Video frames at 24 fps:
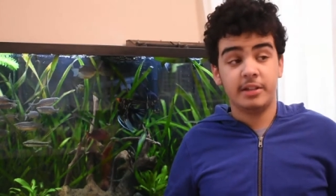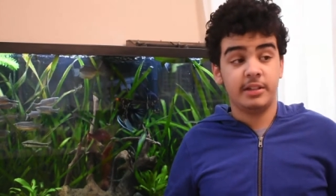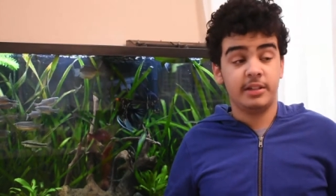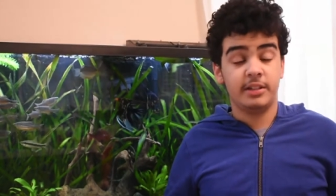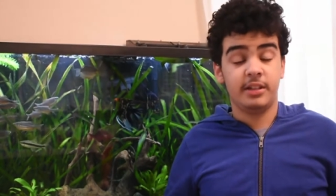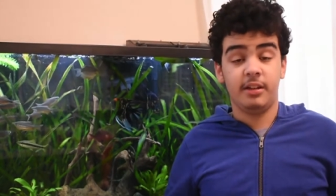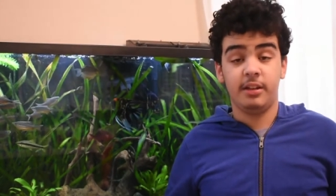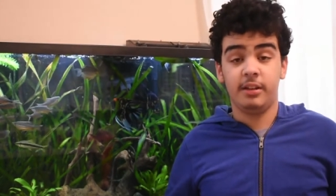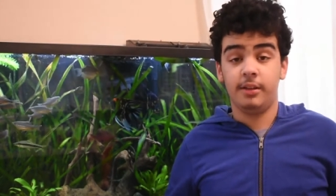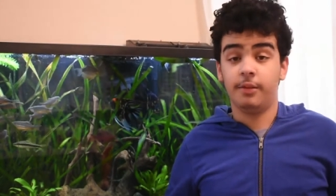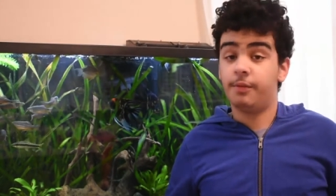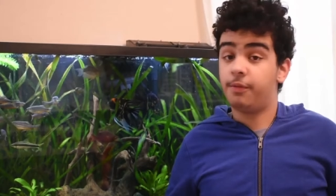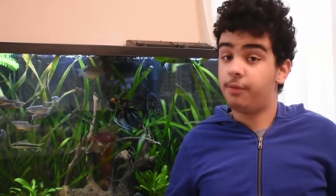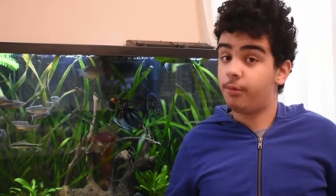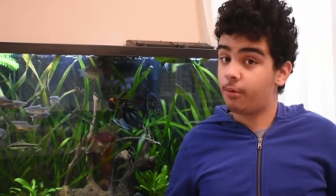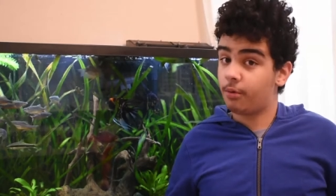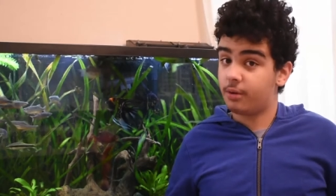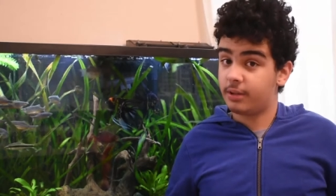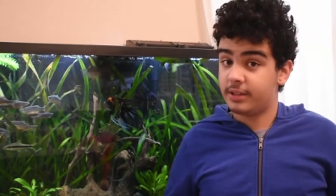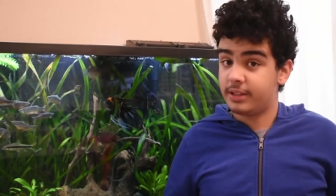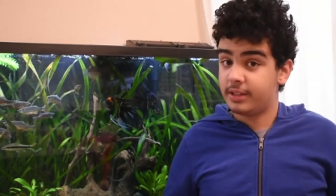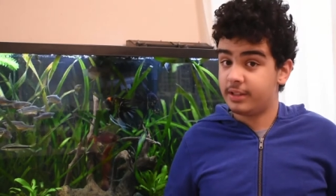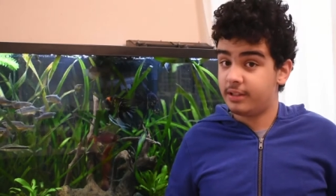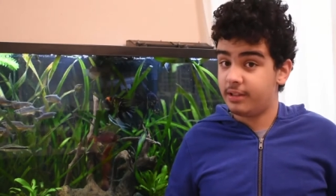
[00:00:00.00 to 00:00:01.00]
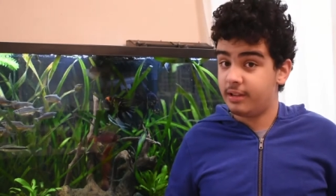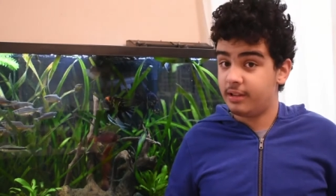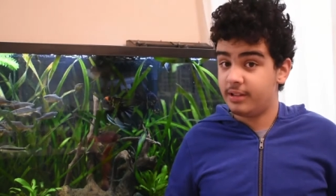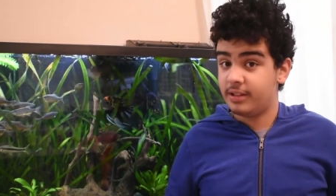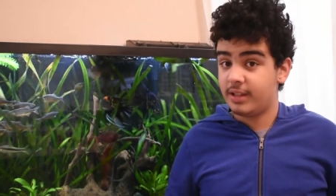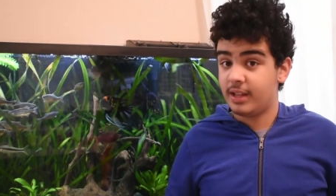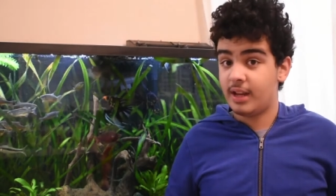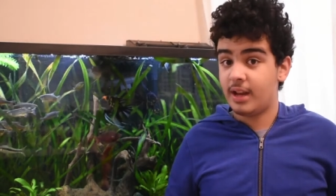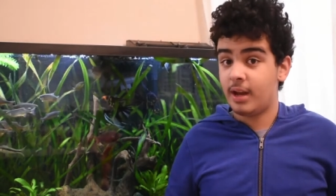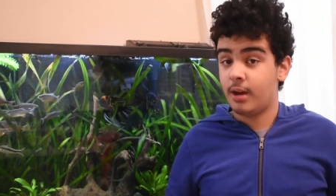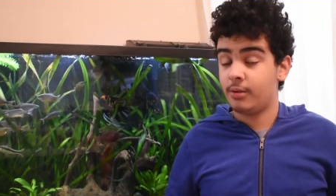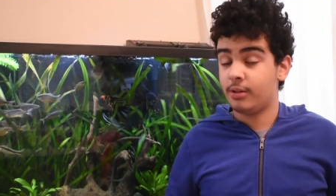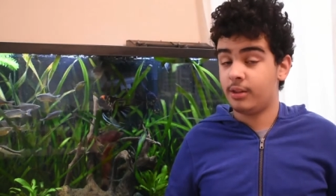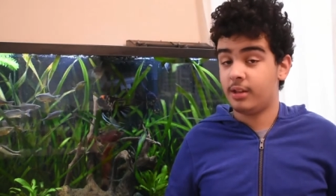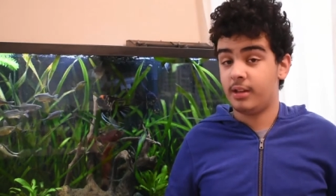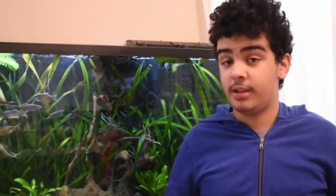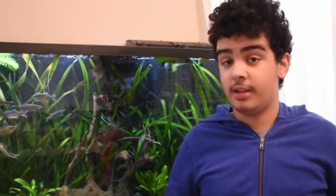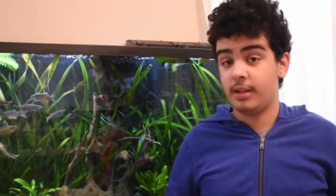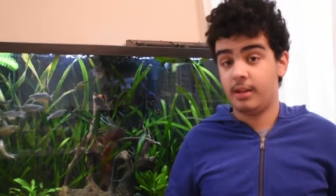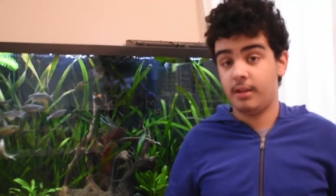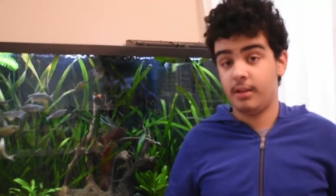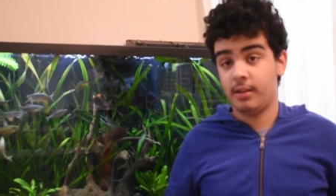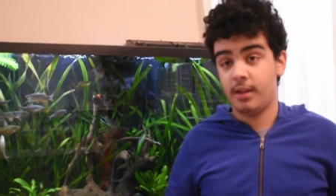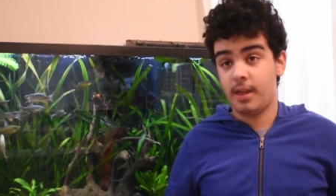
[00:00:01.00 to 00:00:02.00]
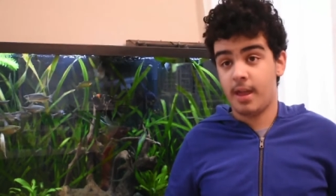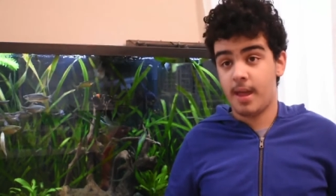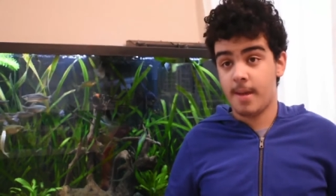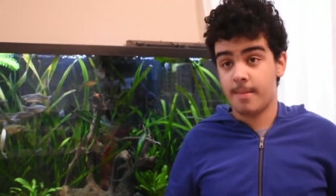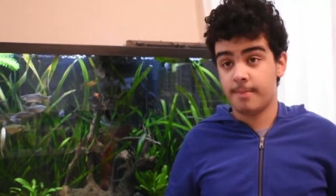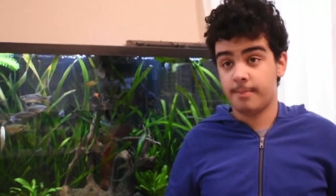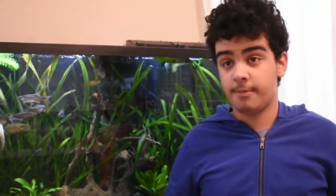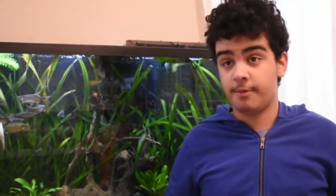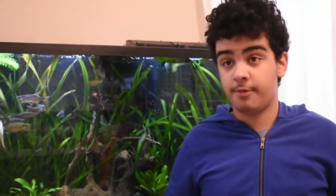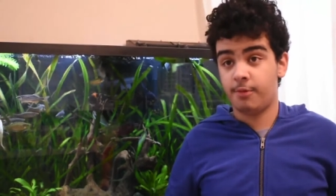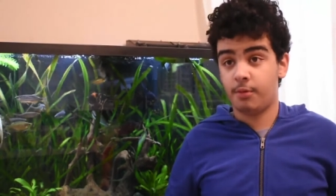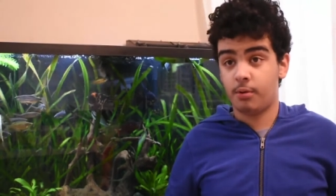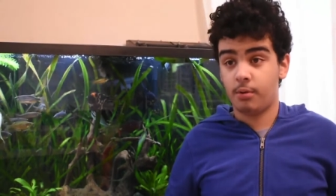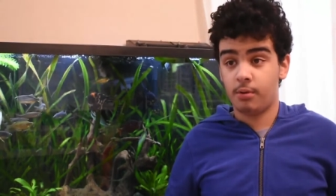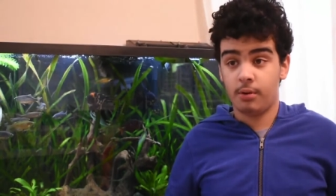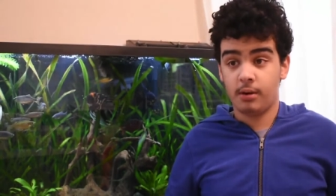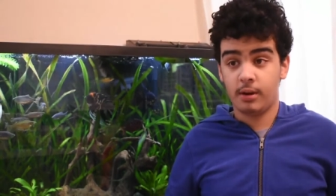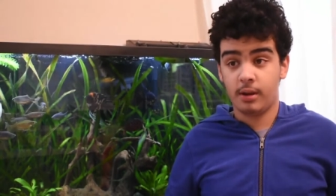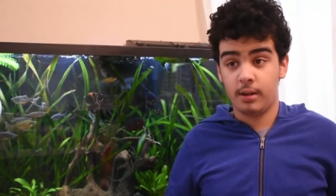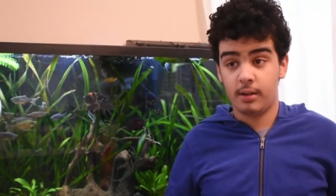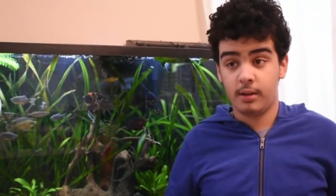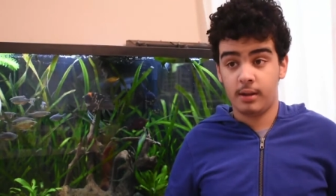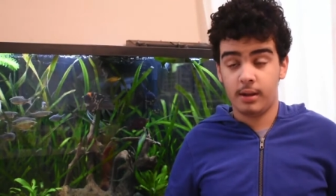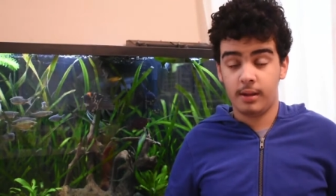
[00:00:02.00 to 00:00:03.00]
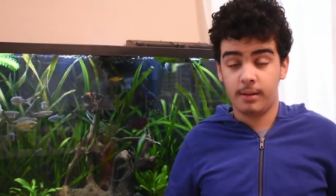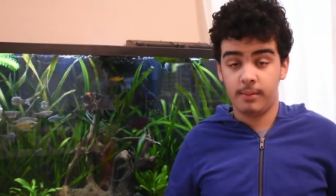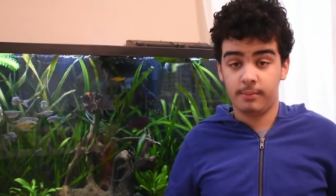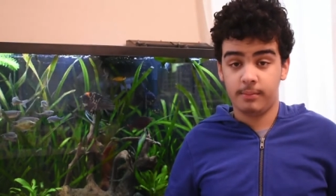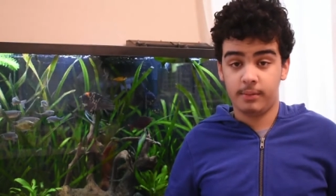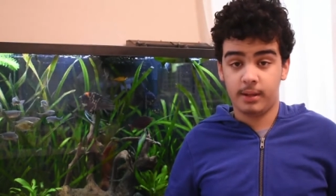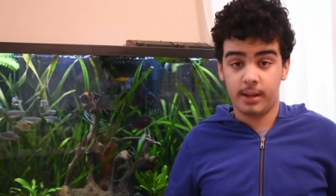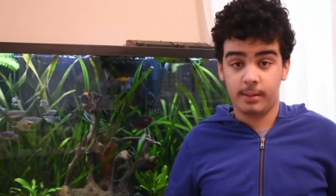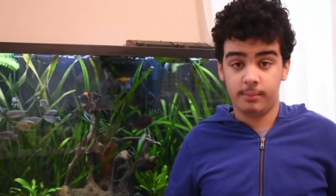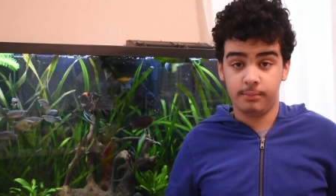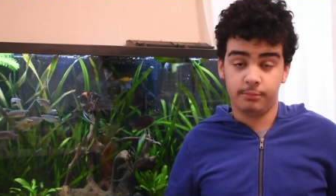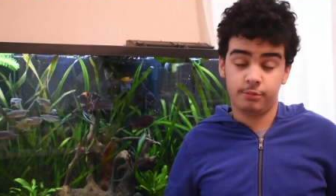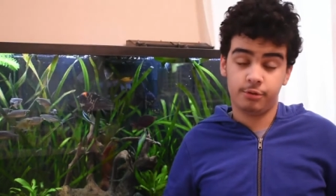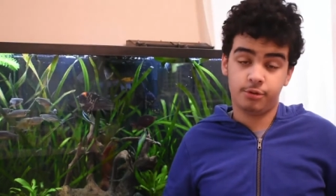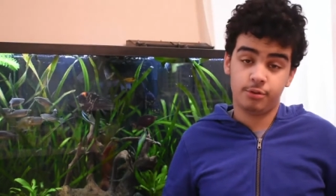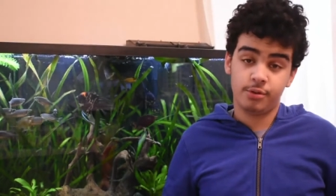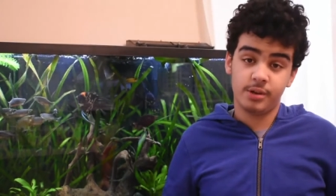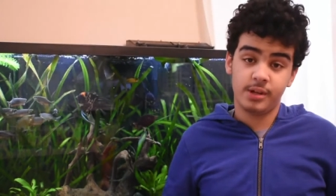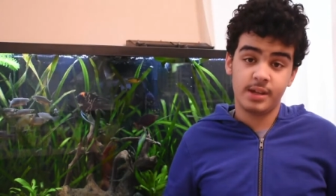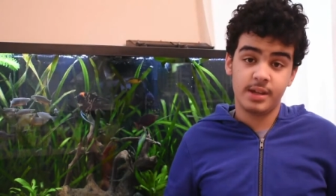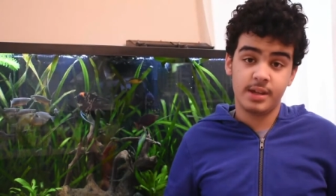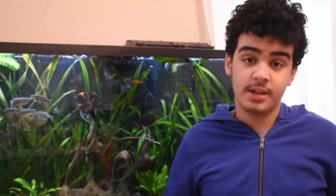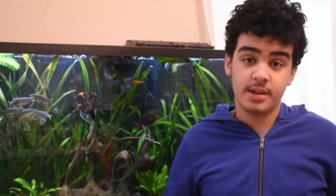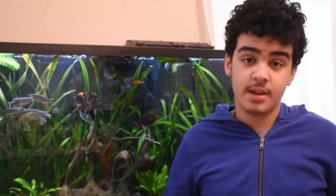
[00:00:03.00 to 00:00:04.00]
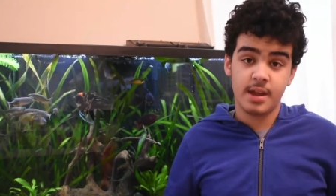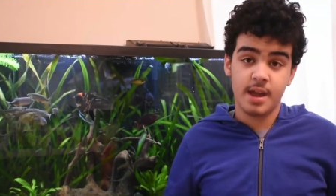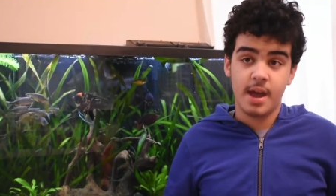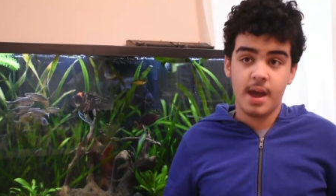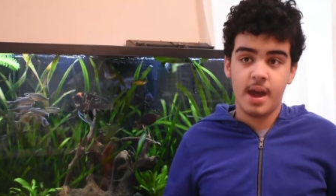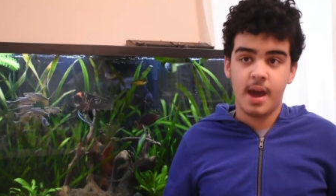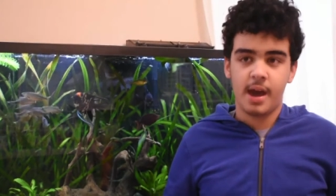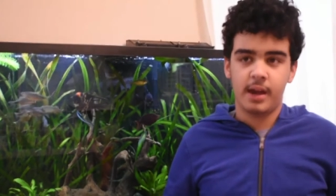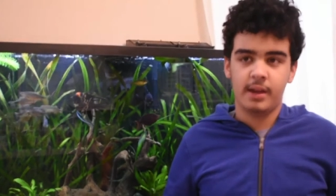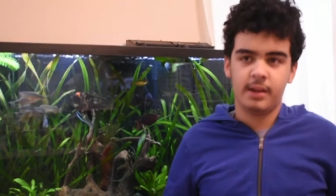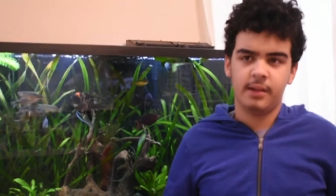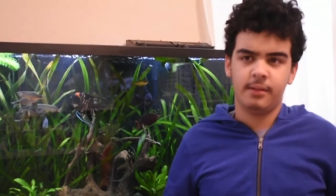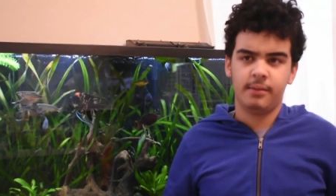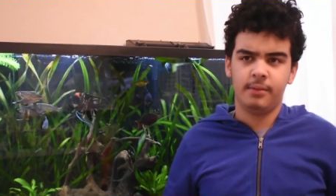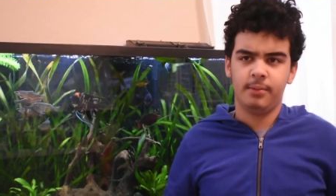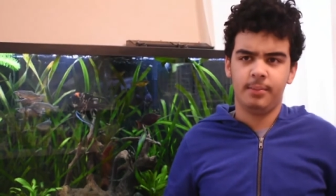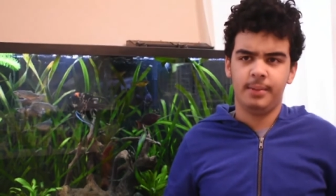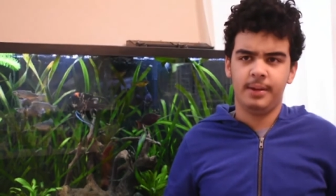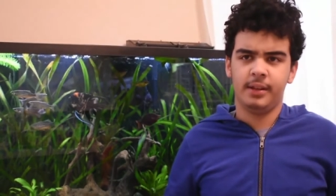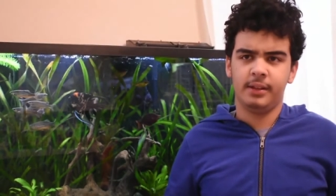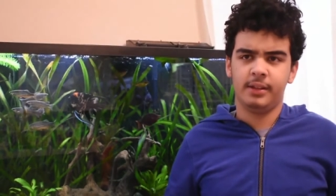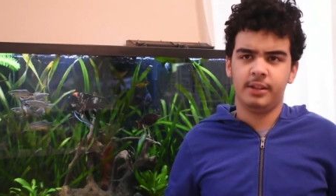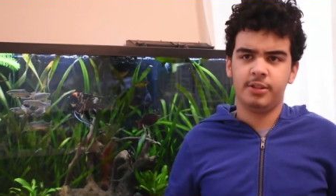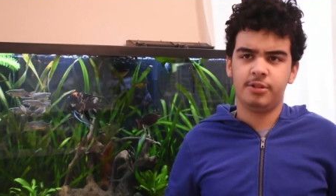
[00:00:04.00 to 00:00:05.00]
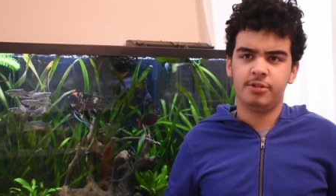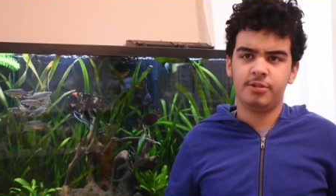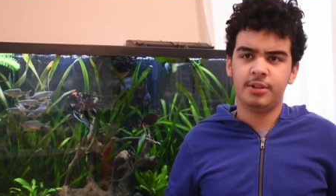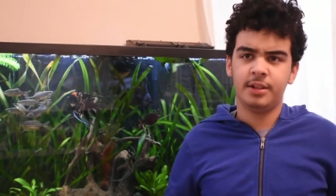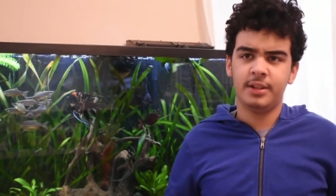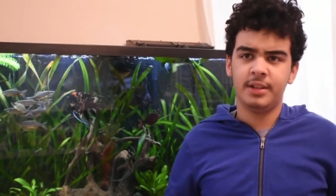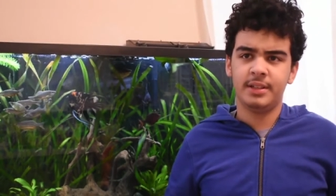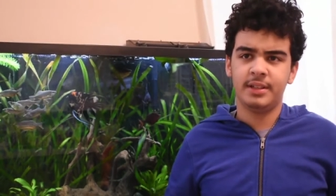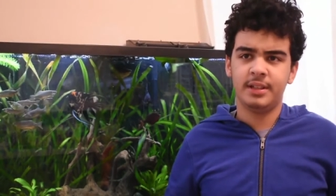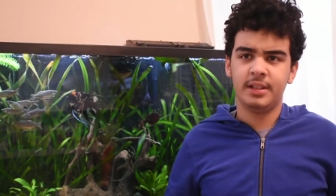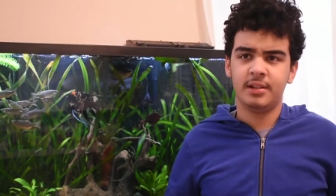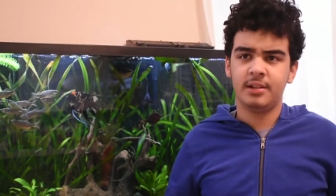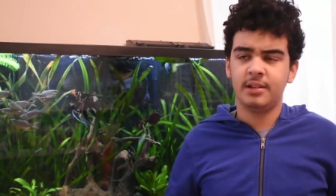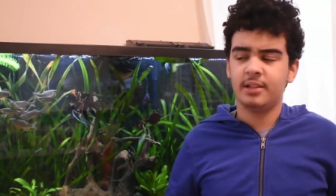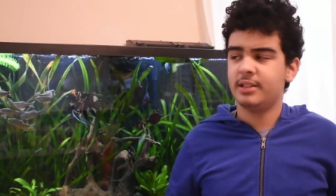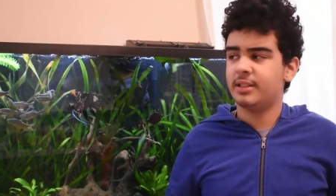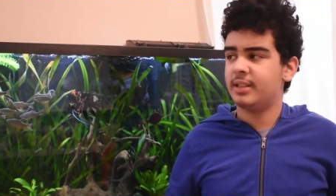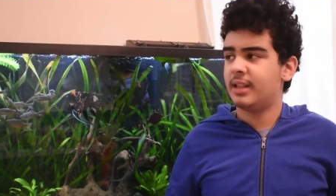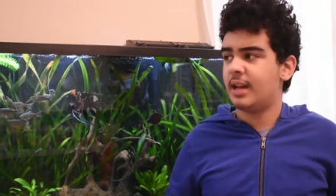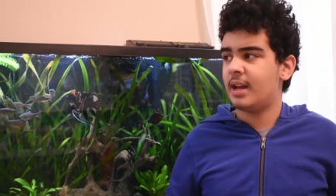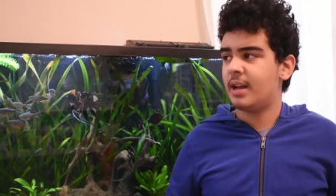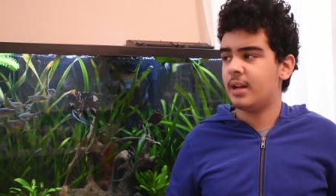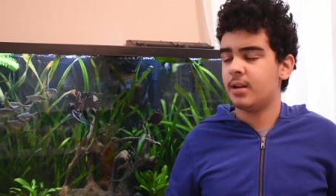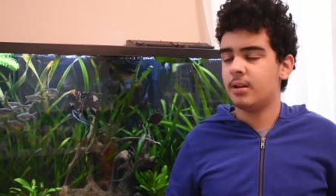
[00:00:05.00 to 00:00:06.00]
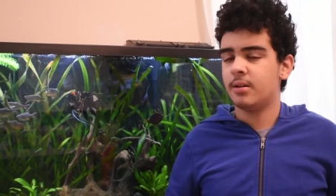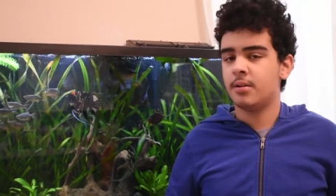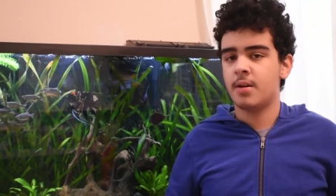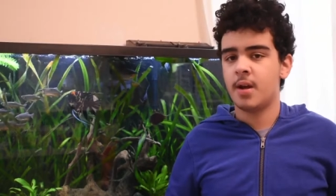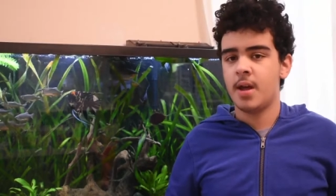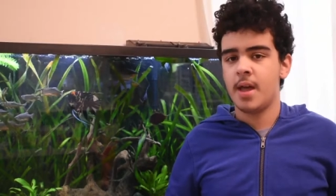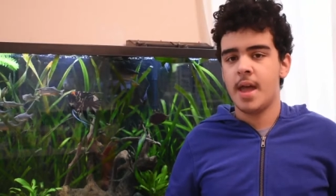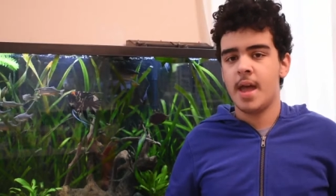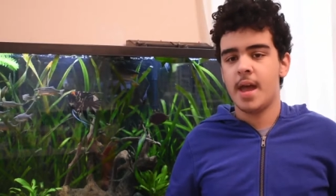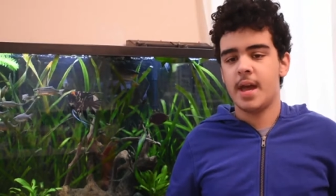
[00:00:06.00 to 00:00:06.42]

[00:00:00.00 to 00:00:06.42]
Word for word: It's on the 4 series now. It's on the M4 and M3. I think it will be on the 3 series now.